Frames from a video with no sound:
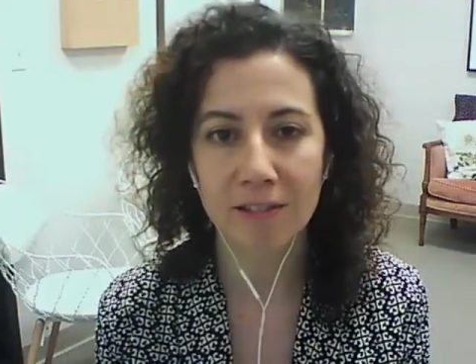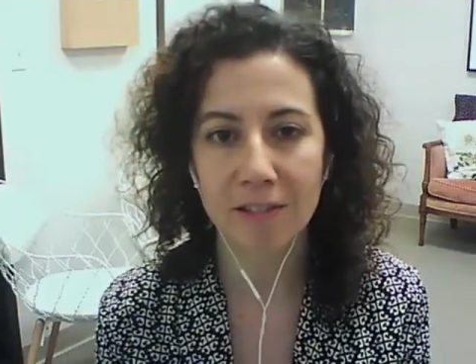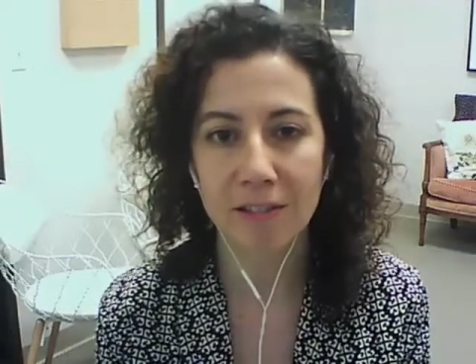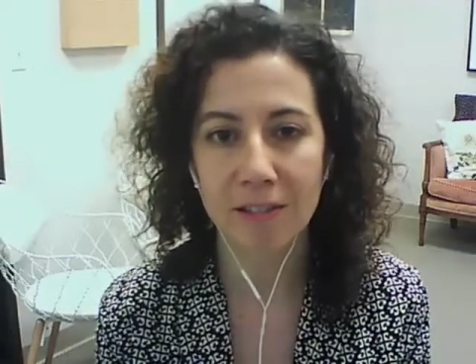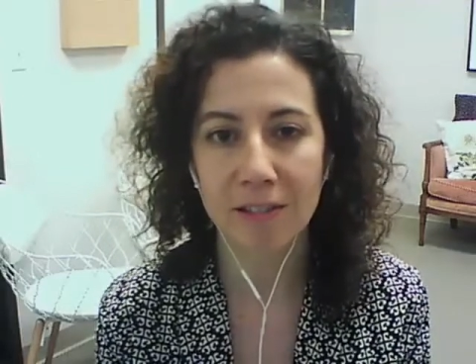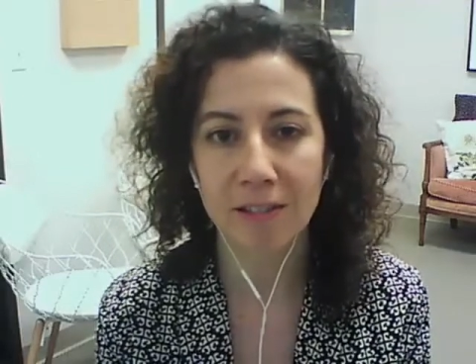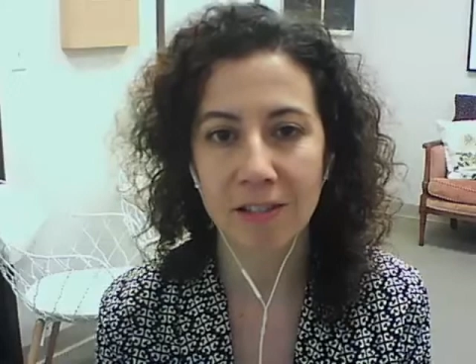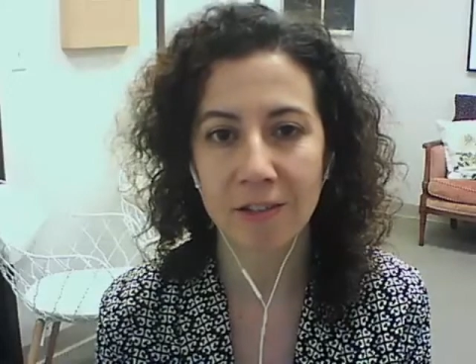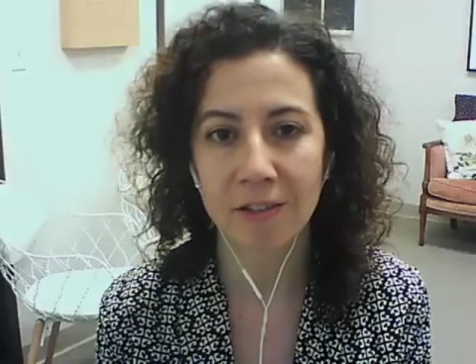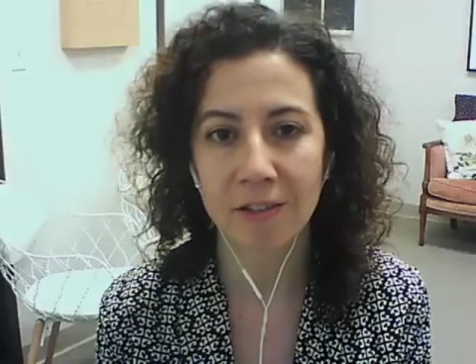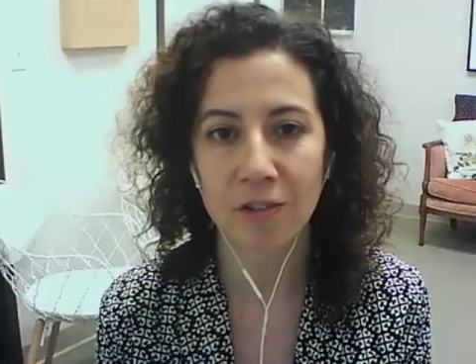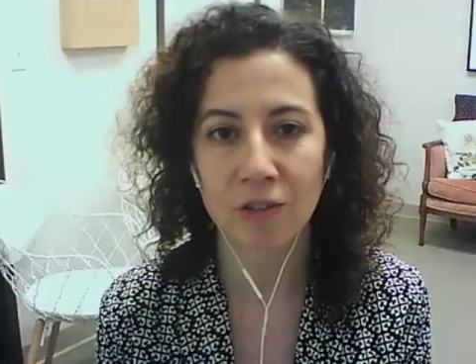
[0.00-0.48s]

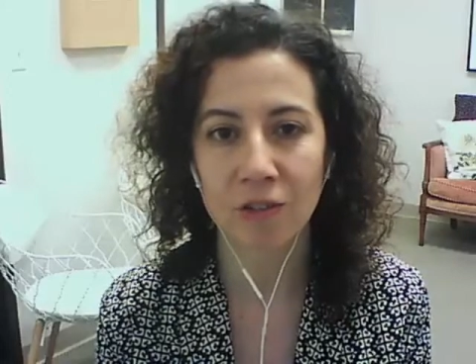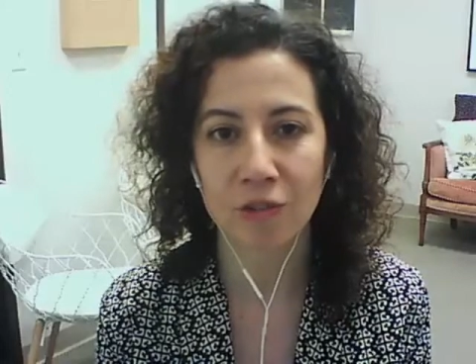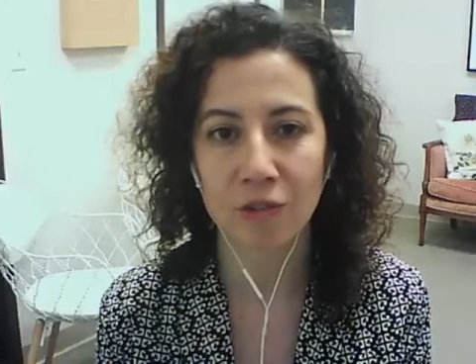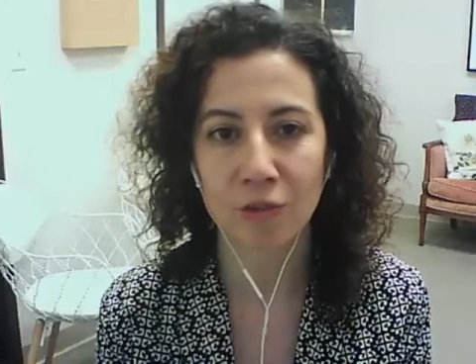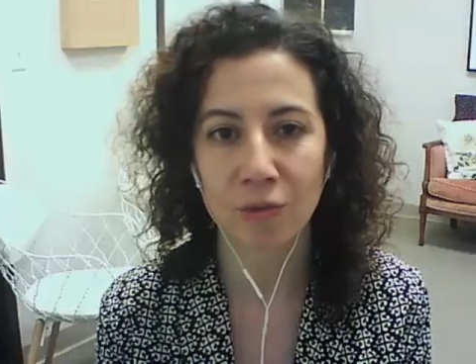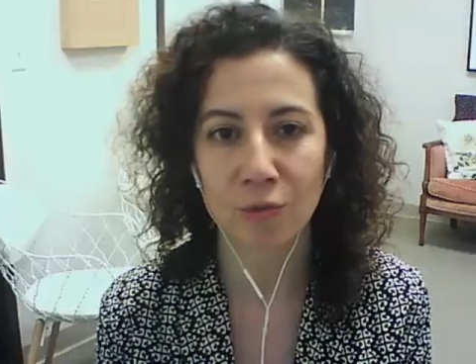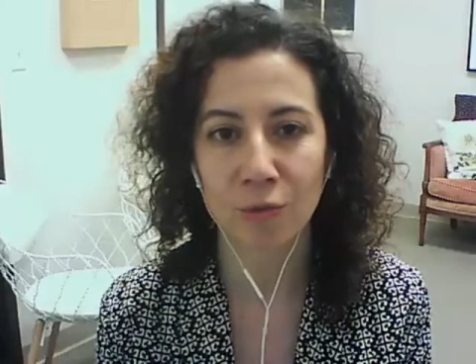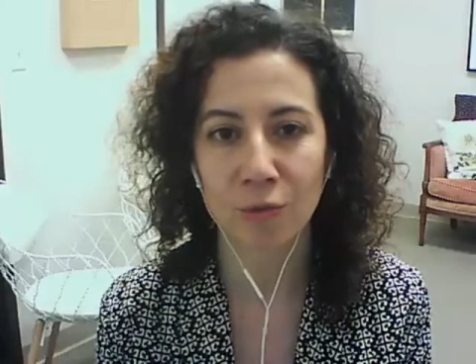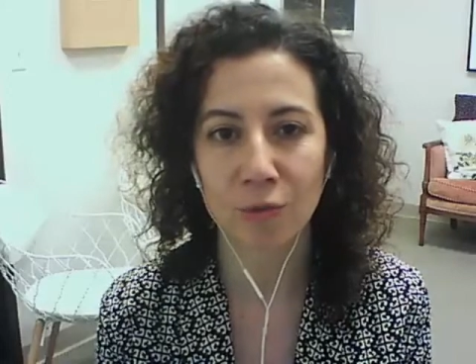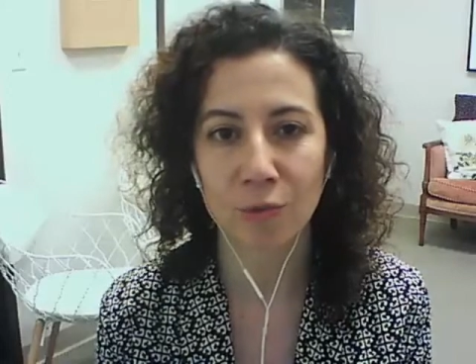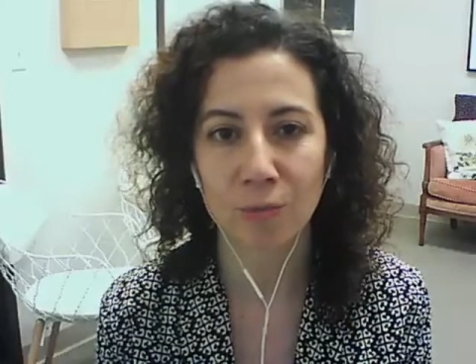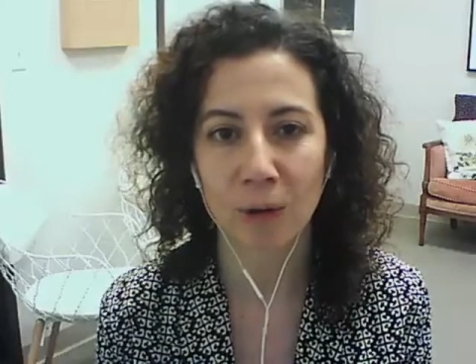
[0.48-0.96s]

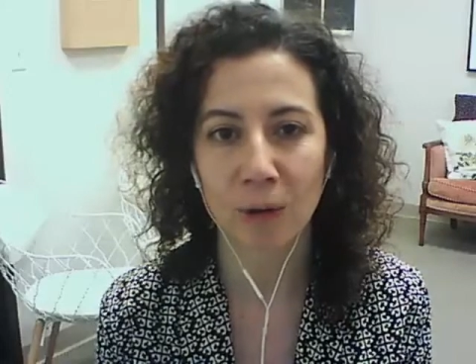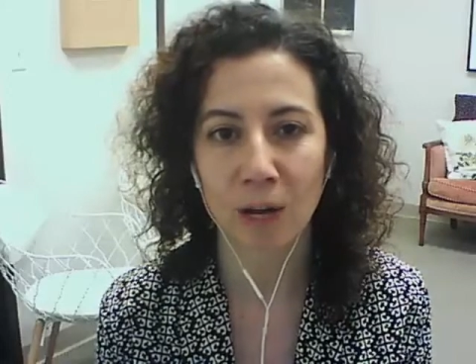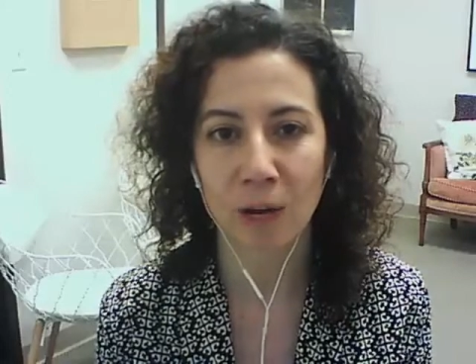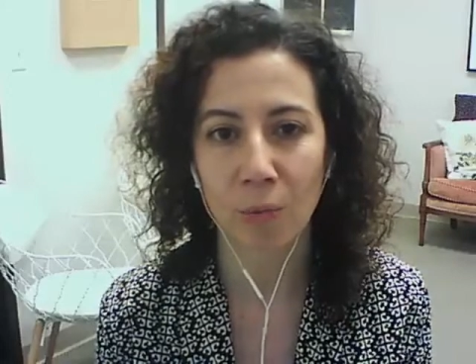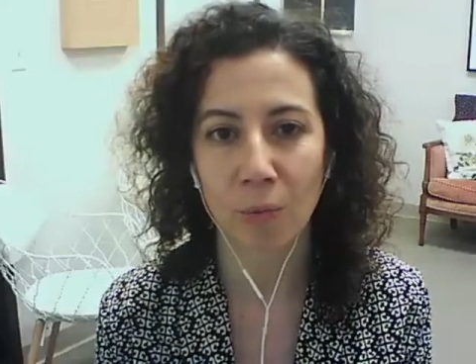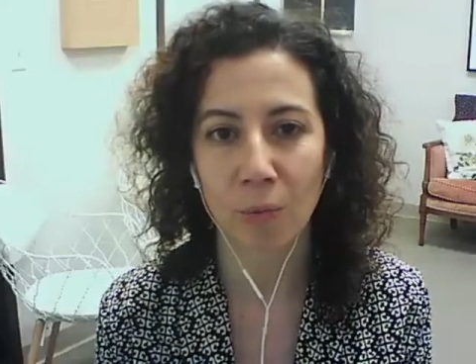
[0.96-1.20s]
into my